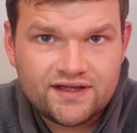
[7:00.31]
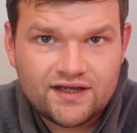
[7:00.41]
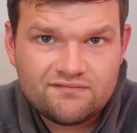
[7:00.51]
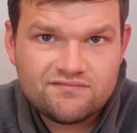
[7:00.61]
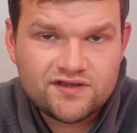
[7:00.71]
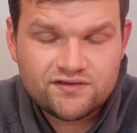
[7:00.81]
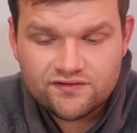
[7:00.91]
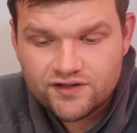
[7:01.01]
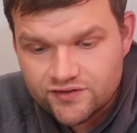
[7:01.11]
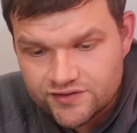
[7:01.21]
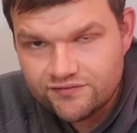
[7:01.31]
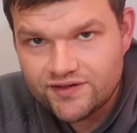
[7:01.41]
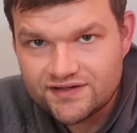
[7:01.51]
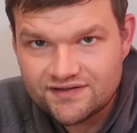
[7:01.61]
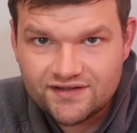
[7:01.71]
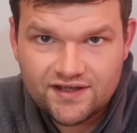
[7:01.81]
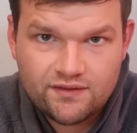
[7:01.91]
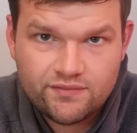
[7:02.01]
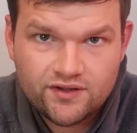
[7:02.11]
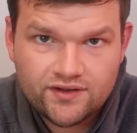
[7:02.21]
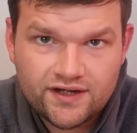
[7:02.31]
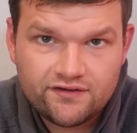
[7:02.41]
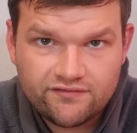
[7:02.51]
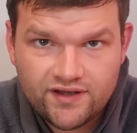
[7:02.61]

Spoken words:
there are lots of things that say they burn calories,